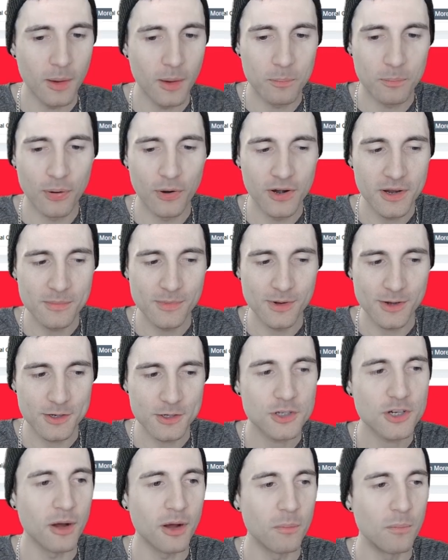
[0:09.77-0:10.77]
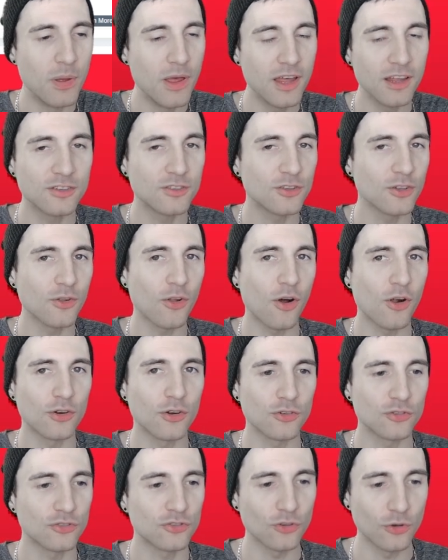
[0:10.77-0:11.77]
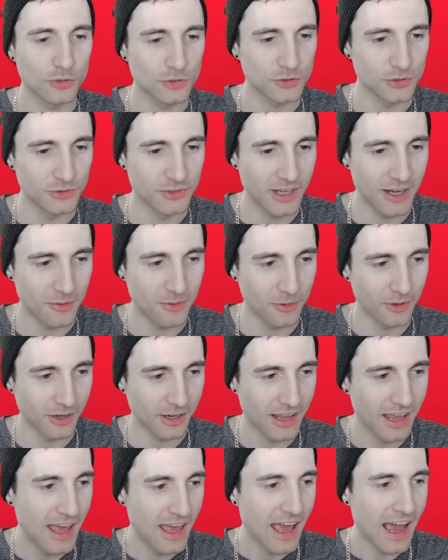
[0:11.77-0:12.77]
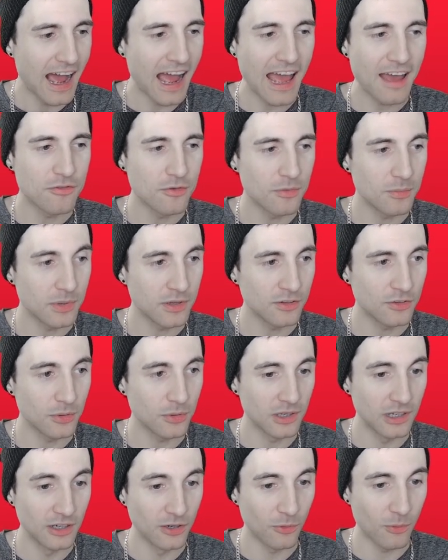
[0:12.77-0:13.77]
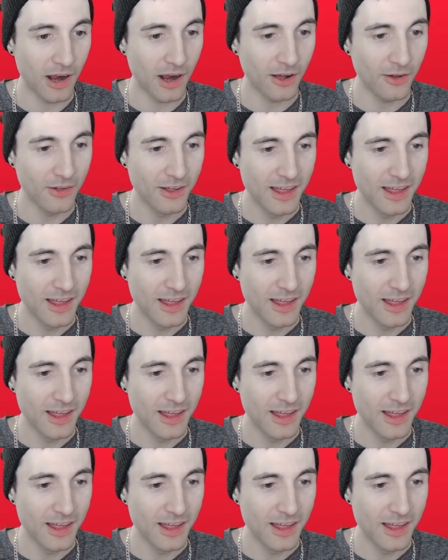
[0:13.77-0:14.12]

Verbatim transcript: pretty much a pixel art social network. I haven't been to it in a while